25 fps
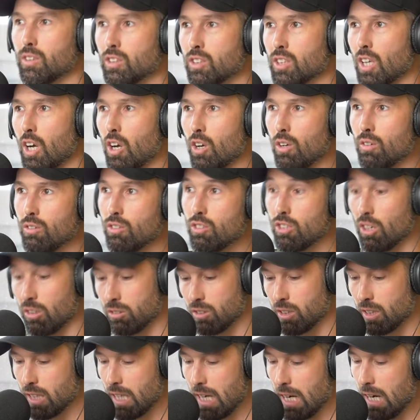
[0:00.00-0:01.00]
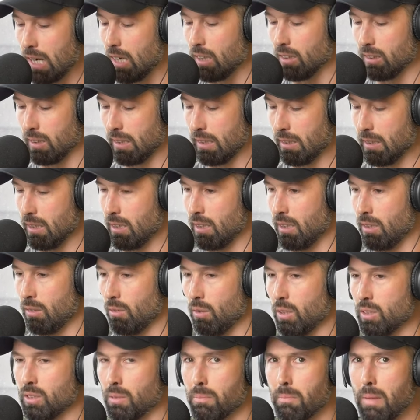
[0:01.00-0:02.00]
So Dr. Carl
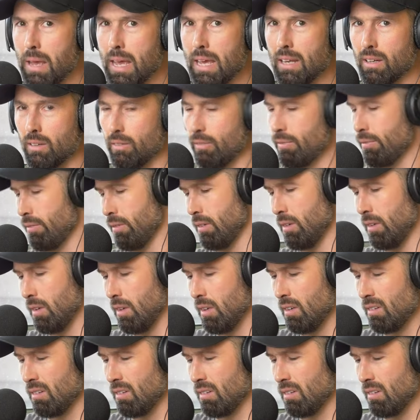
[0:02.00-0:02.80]
is a man of...